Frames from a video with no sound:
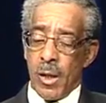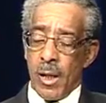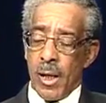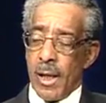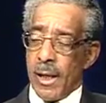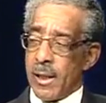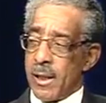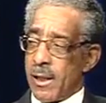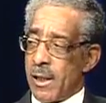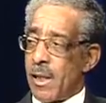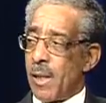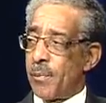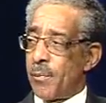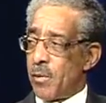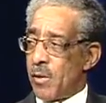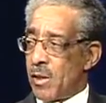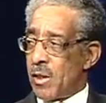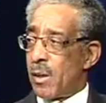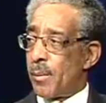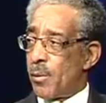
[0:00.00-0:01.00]
accepting
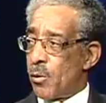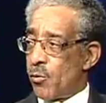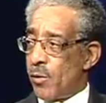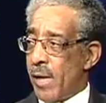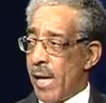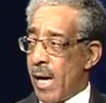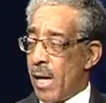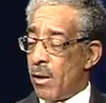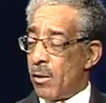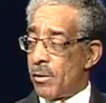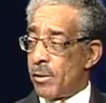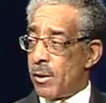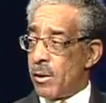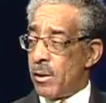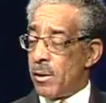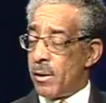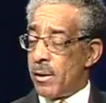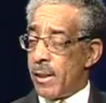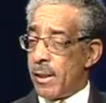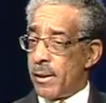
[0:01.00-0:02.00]
some of the
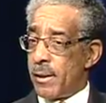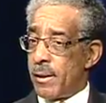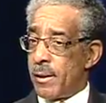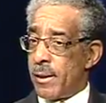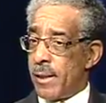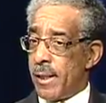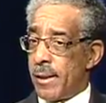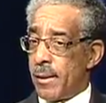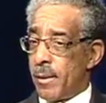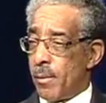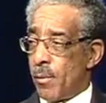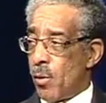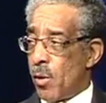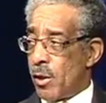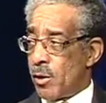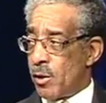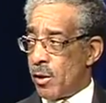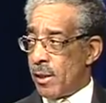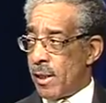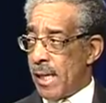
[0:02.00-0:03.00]
realities that the
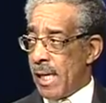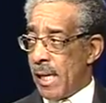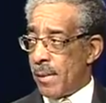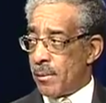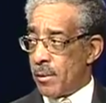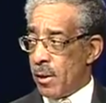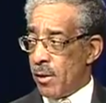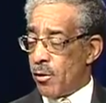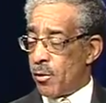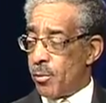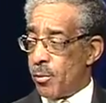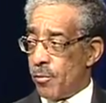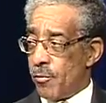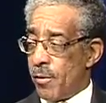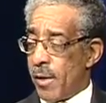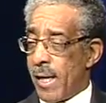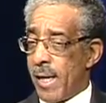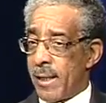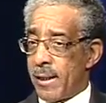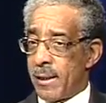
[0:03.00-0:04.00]
March of Dimes and others
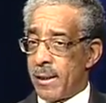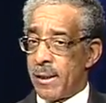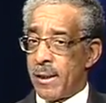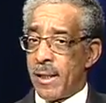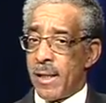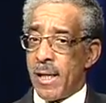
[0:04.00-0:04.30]
providing